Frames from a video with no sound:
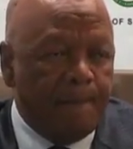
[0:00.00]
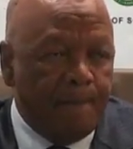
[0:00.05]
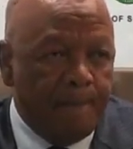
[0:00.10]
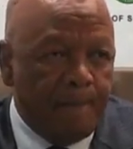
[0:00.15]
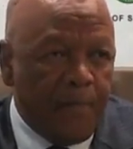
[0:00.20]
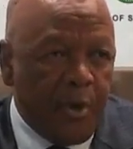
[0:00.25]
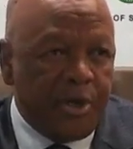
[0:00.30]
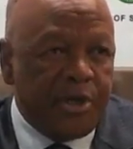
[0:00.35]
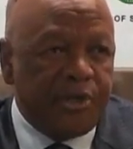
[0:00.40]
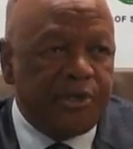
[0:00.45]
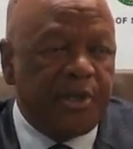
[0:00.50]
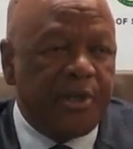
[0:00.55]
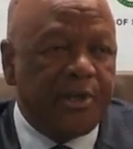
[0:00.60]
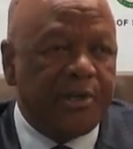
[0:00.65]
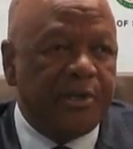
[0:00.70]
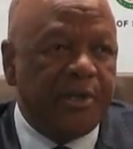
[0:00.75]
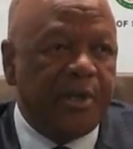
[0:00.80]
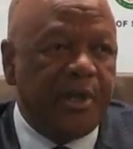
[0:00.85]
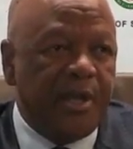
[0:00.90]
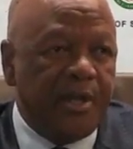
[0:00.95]

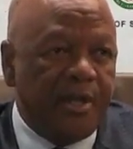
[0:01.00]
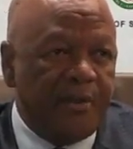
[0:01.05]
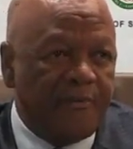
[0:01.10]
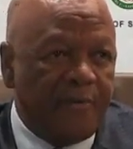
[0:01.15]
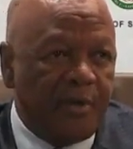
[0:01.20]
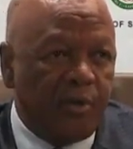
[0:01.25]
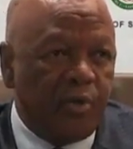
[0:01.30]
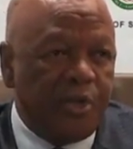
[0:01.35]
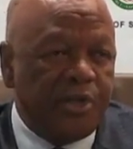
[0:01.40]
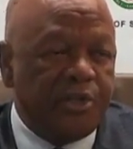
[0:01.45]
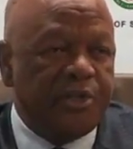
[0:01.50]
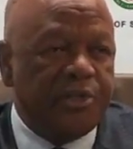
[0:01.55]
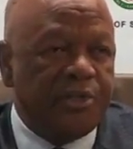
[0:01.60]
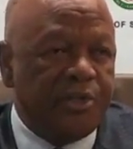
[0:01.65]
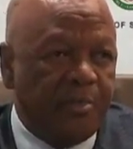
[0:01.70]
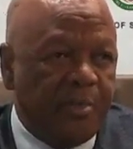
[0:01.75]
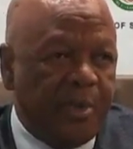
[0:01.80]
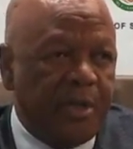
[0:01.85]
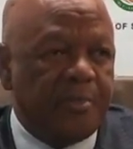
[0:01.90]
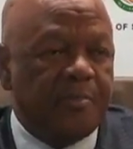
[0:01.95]
Monitoring and Evaluation
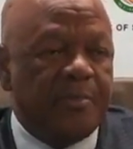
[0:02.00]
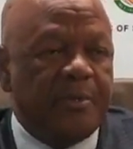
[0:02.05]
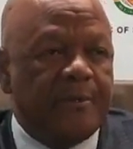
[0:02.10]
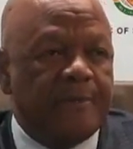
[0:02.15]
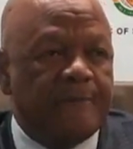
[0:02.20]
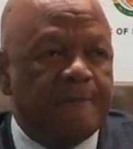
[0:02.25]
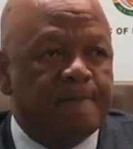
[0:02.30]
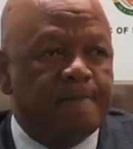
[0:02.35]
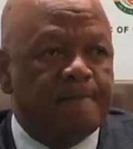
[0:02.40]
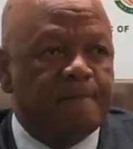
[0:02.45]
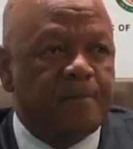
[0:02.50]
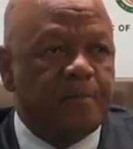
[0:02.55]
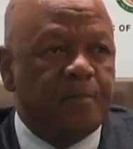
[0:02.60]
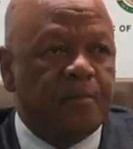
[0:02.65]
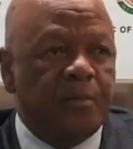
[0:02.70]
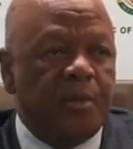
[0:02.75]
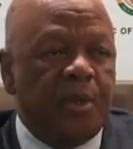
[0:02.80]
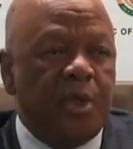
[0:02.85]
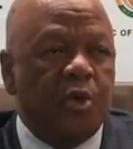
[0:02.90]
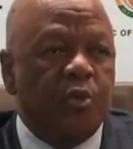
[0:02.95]
Department.
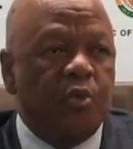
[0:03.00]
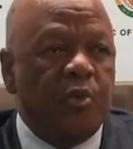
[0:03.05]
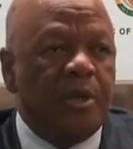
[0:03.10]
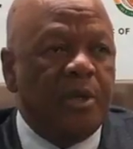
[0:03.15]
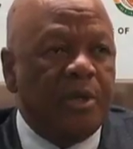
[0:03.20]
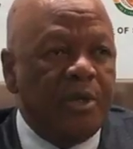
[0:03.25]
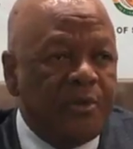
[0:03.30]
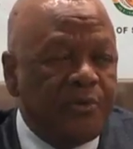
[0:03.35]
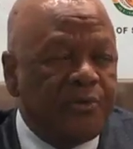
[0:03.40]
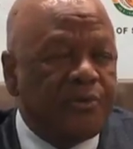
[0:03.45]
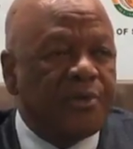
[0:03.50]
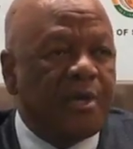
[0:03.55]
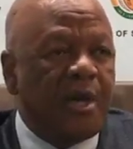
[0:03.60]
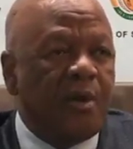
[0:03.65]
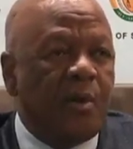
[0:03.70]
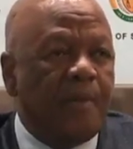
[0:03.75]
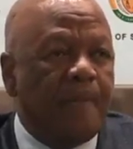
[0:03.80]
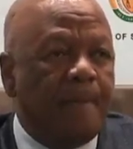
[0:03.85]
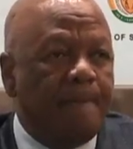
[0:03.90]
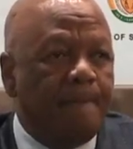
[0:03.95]
We will use
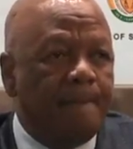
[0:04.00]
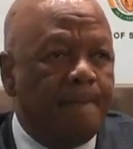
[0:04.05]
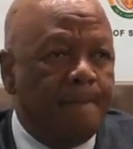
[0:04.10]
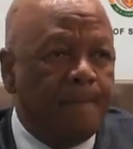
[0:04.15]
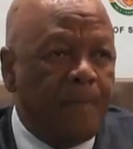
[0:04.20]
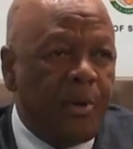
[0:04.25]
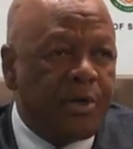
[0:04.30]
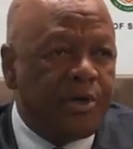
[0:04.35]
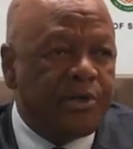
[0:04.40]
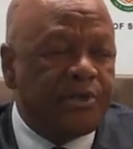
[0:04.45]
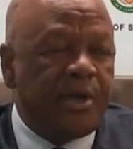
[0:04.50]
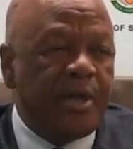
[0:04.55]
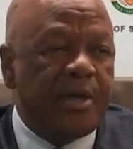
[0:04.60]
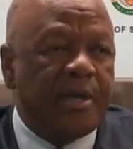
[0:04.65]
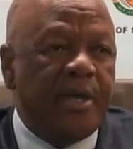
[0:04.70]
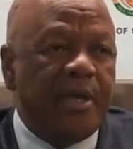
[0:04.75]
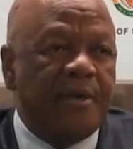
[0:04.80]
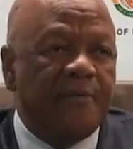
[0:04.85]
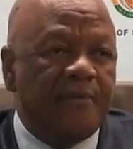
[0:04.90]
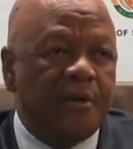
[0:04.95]
our
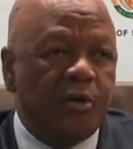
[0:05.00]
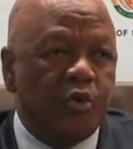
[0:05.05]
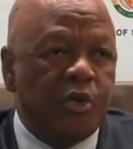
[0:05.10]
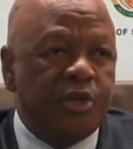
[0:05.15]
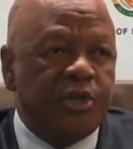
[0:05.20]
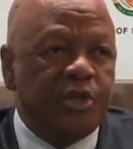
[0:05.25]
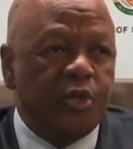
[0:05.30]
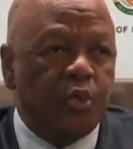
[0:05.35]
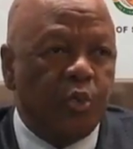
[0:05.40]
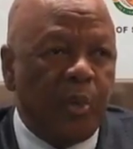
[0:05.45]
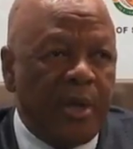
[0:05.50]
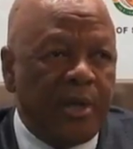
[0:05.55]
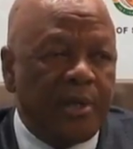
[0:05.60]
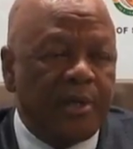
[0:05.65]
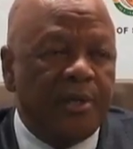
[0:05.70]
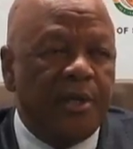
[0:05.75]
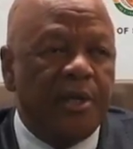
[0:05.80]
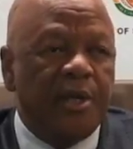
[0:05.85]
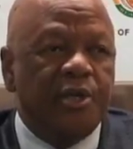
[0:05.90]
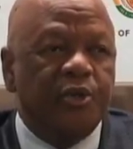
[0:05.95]
monitoring and evaluation work
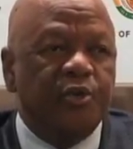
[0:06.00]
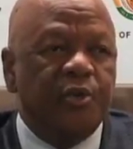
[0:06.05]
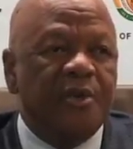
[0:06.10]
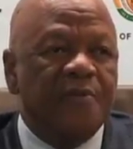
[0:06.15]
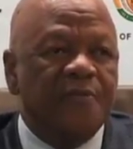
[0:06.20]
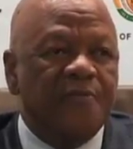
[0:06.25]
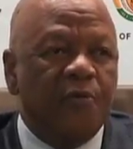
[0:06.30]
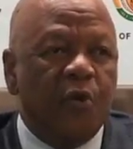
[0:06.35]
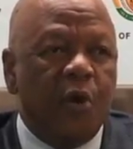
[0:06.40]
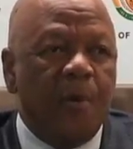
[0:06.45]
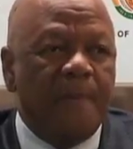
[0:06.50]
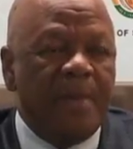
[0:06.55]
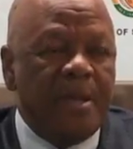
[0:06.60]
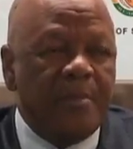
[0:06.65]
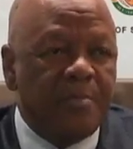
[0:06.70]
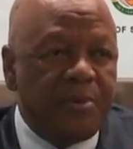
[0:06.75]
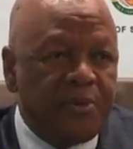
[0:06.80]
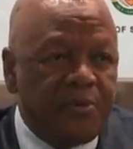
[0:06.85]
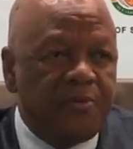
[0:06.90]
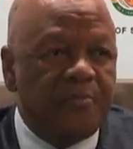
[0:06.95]
to inform
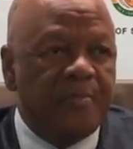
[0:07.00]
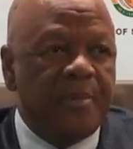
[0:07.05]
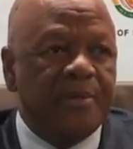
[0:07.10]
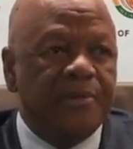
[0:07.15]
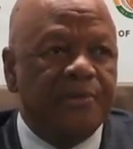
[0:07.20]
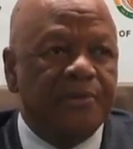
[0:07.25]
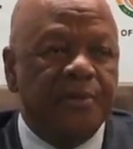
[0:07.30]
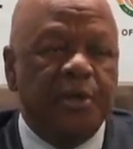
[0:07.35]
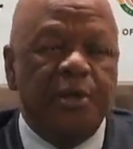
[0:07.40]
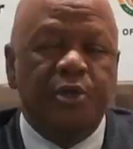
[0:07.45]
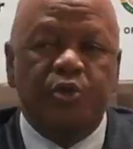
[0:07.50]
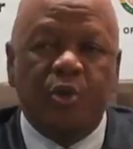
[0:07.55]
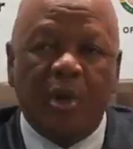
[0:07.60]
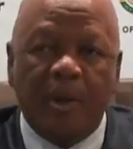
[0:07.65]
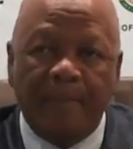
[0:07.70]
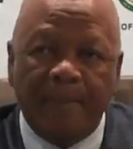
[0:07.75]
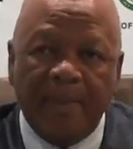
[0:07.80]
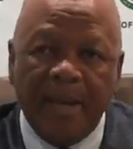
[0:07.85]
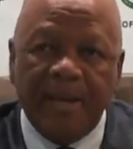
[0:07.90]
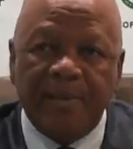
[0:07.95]
improvements to our
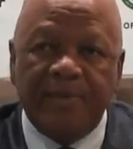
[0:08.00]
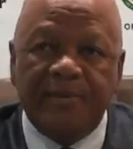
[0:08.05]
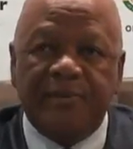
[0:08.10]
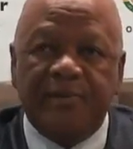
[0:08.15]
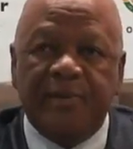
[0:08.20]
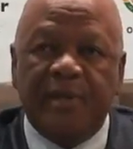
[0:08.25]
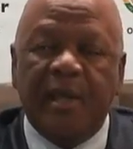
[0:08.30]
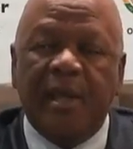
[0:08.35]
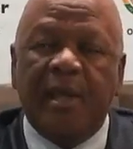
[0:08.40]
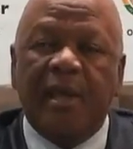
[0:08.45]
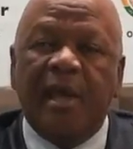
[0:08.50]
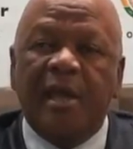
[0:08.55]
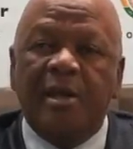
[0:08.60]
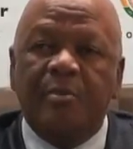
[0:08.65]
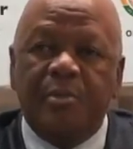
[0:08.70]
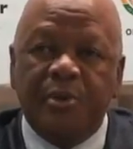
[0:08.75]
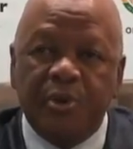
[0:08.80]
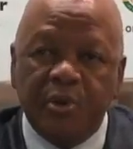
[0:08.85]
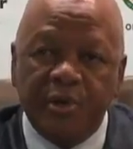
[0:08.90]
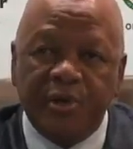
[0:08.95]
plans
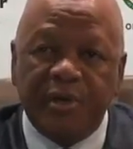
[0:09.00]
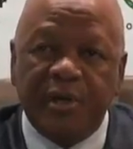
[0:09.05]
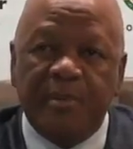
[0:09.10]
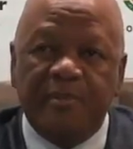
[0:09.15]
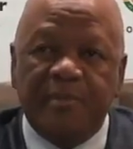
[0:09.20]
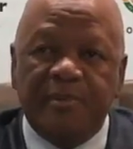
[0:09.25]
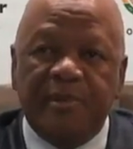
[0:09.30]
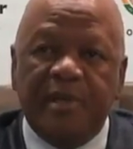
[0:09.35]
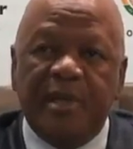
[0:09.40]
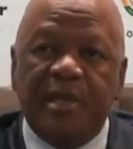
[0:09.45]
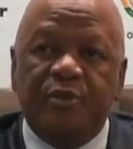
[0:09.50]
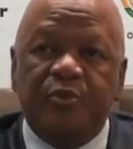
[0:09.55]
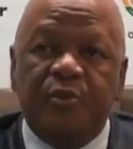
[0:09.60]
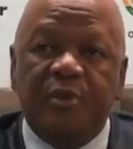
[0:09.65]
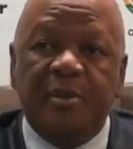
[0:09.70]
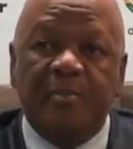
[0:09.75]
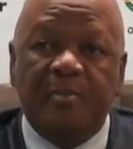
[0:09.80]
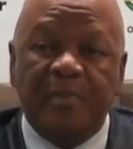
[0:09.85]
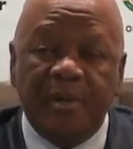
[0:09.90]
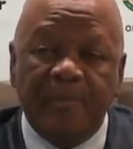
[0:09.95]
and programs as we
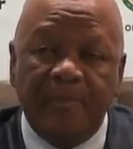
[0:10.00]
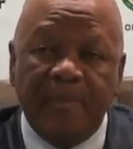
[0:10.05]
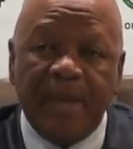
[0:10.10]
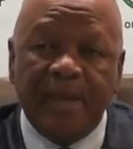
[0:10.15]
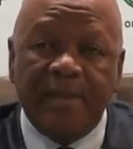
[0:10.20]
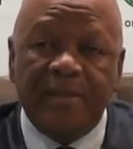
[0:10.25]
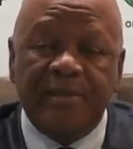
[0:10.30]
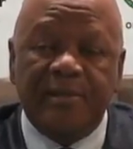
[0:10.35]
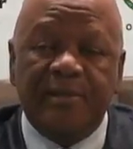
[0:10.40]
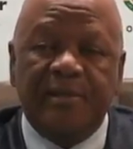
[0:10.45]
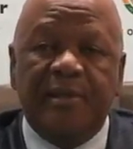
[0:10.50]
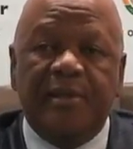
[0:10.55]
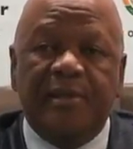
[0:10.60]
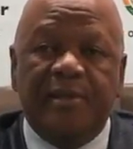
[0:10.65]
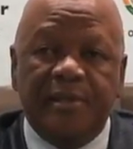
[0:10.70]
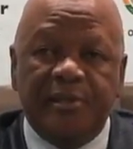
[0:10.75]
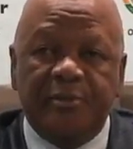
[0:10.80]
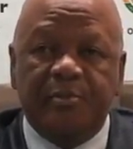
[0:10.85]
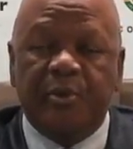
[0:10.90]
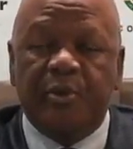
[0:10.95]
implement
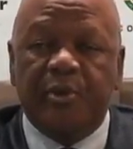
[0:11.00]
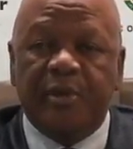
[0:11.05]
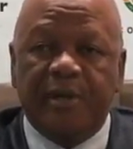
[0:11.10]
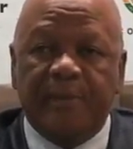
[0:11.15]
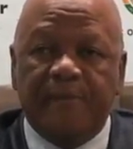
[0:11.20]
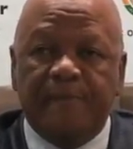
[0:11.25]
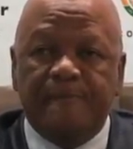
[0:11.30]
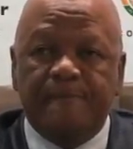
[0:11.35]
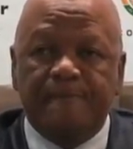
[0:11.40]
this program.